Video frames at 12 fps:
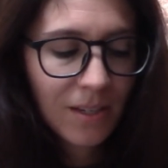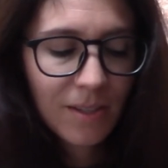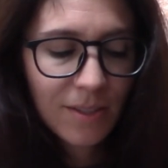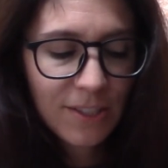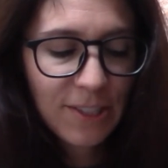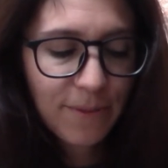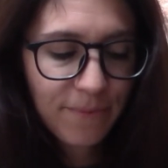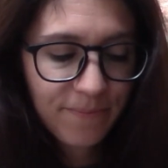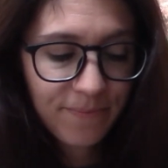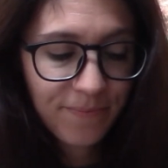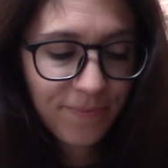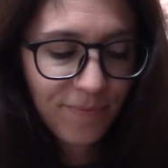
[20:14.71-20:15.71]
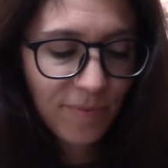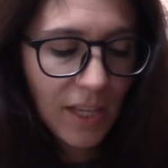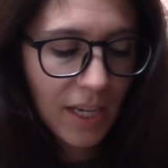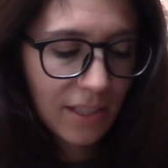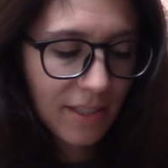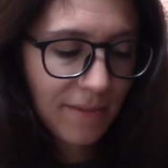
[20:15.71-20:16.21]
So,
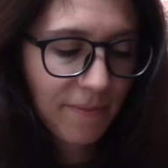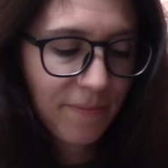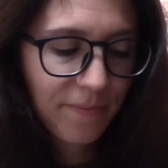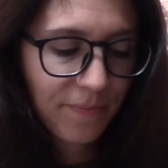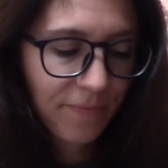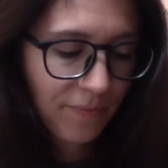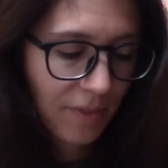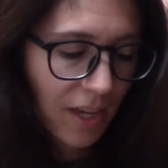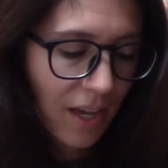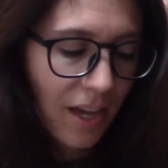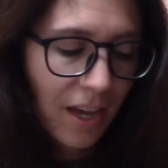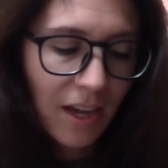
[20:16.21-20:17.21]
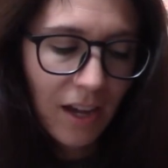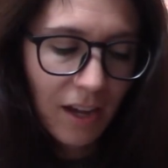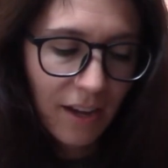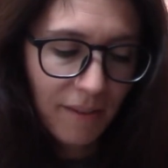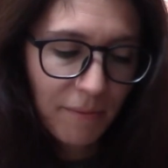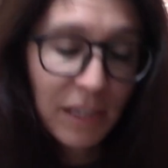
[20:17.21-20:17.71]
yes.
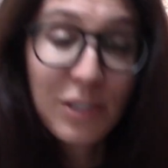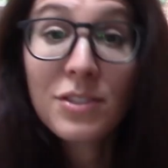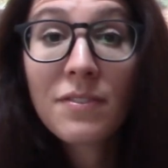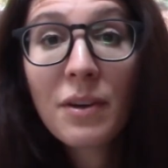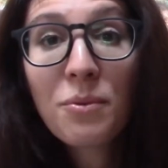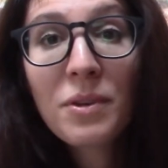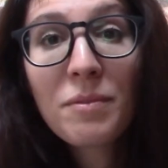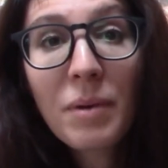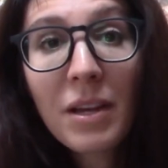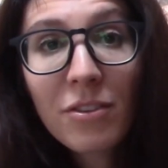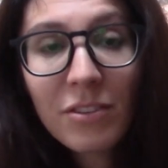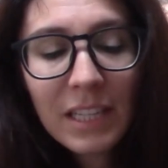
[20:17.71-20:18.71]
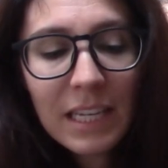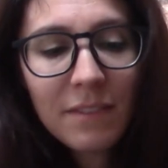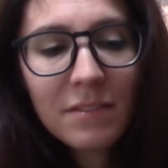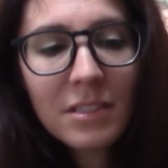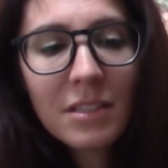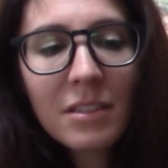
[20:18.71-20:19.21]
I just found one of my other
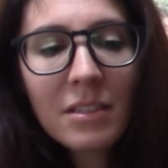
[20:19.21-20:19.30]
leaves.